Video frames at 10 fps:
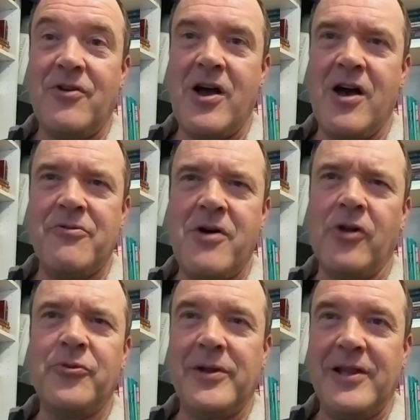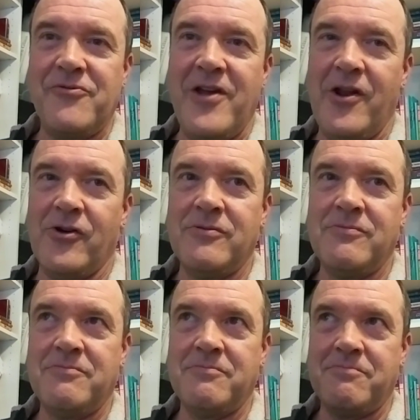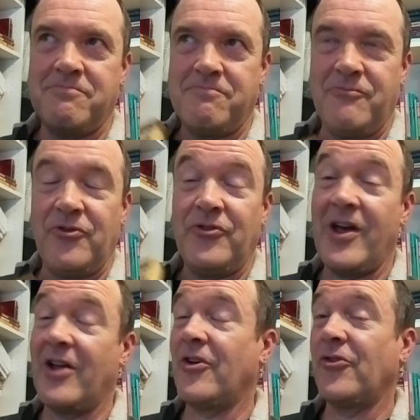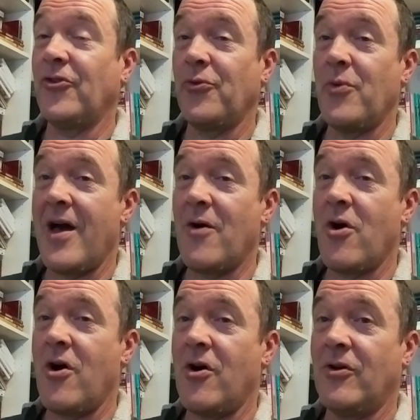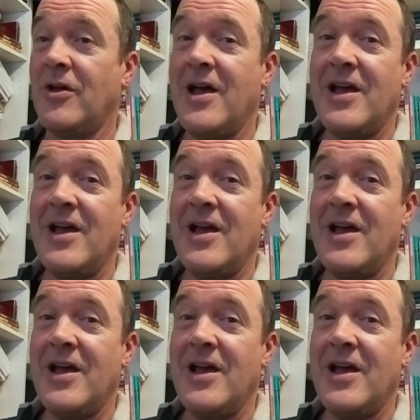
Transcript: ultimately fatal tussles with alcohol